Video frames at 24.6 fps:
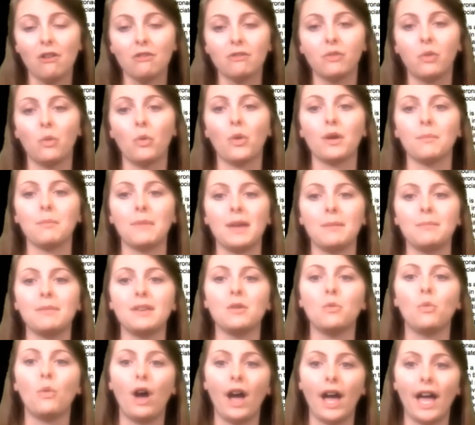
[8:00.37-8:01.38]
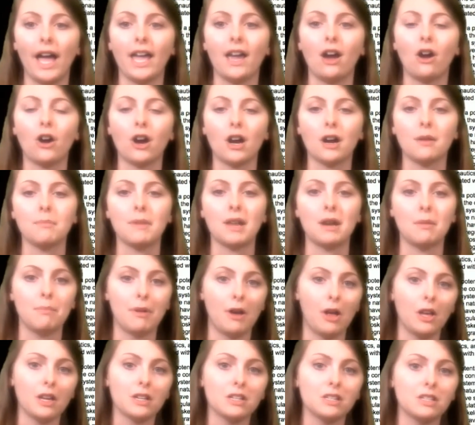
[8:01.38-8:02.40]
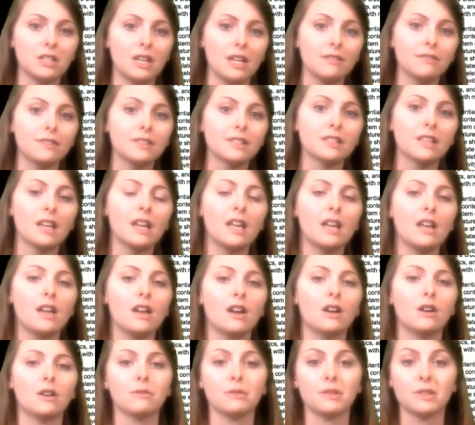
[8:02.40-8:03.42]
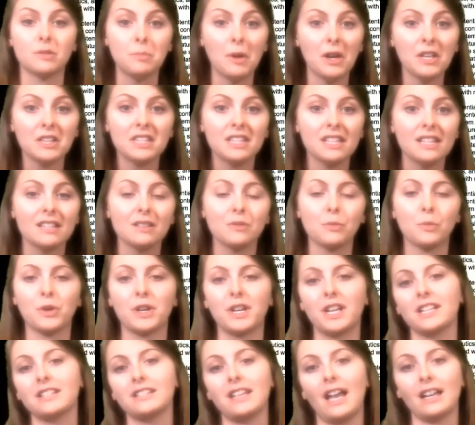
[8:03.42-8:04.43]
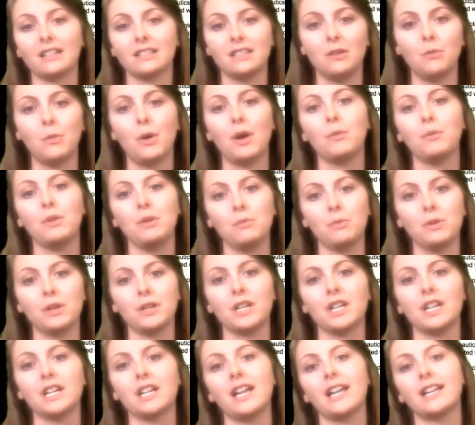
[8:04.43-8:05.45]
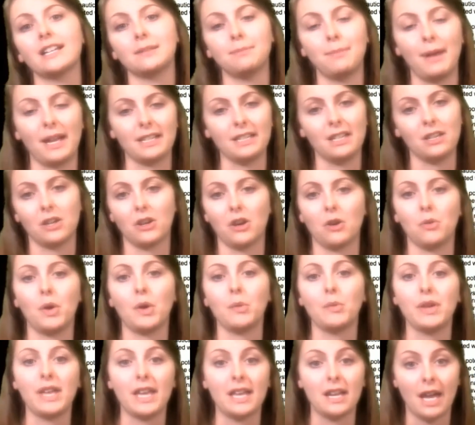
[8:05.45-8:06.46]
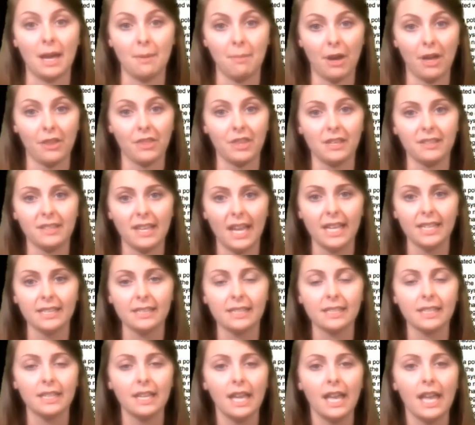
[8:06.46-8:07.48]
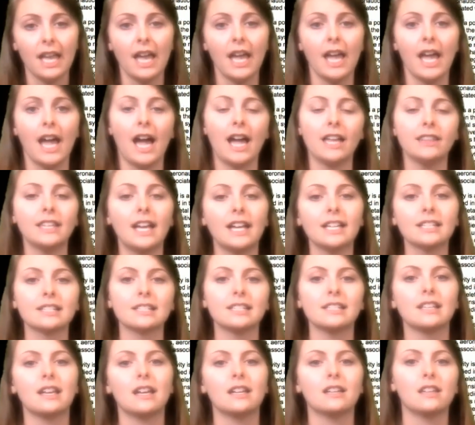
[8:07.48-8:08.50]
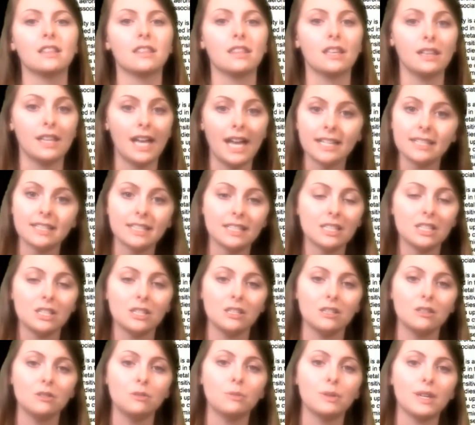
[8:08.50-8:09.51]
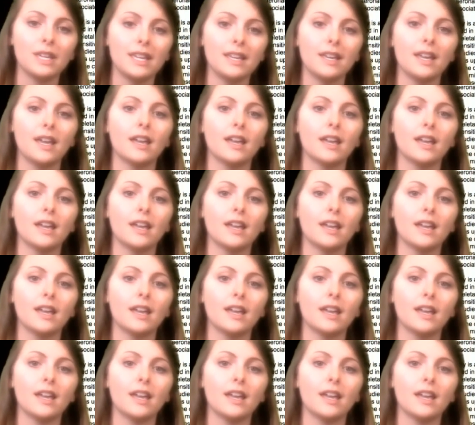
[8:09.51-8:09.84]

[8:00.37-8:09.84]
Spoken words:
for maybe why our metabolic shifts or responses weren't exactly what we were expecting or what we had hypothesized. And lastly, and the last issue we